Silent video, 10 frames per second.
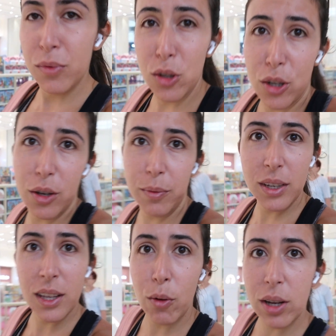you know
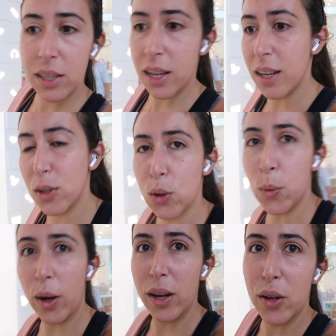it's a rest day so
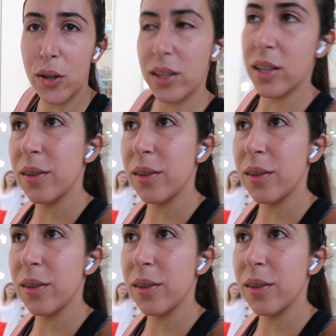why not